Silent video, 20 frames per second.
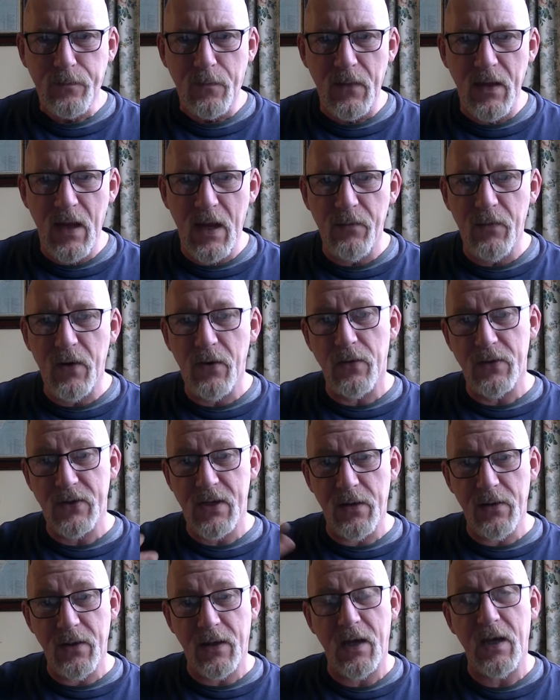And we're also
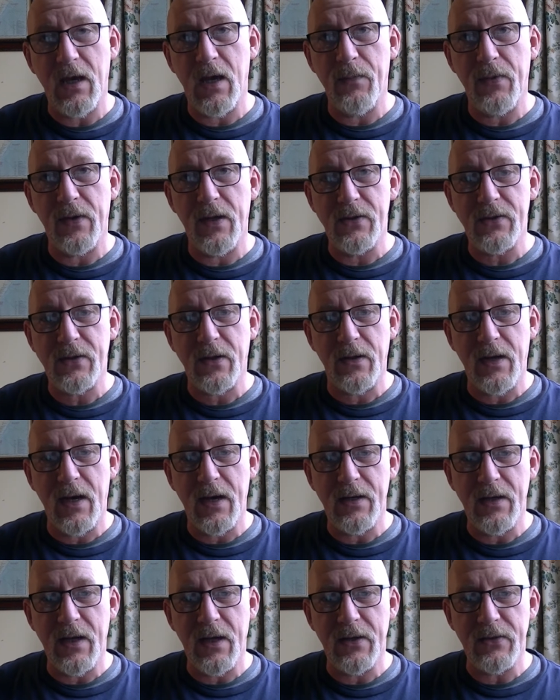looking at political
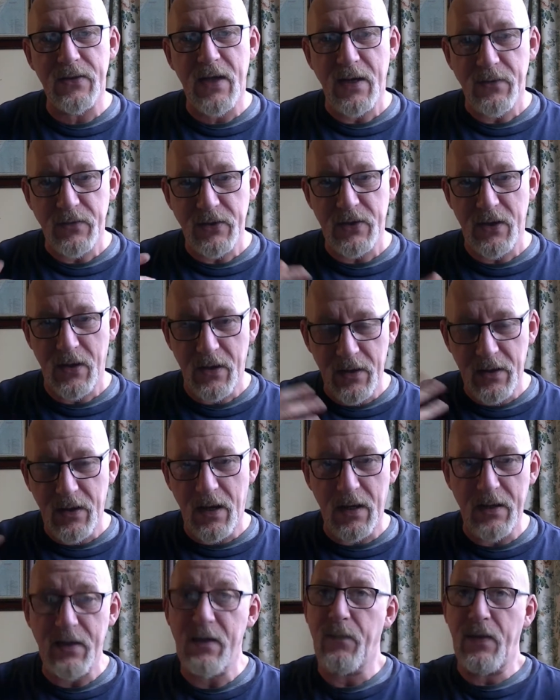ideas, how certain
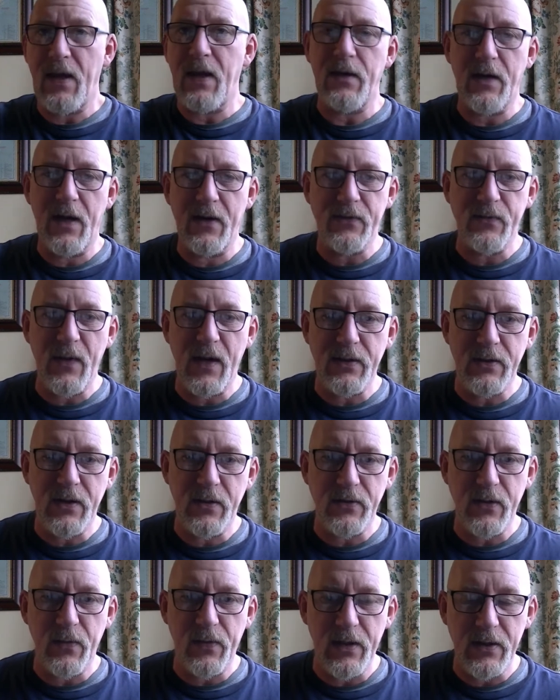idea, Black Lives Matter
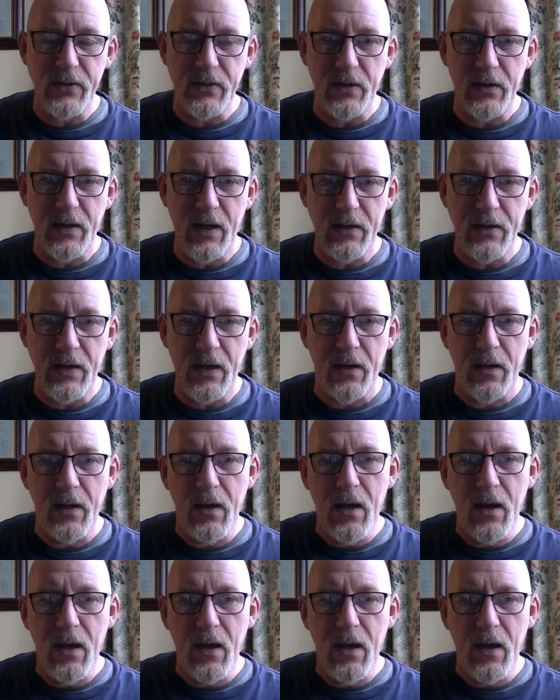is a political idea,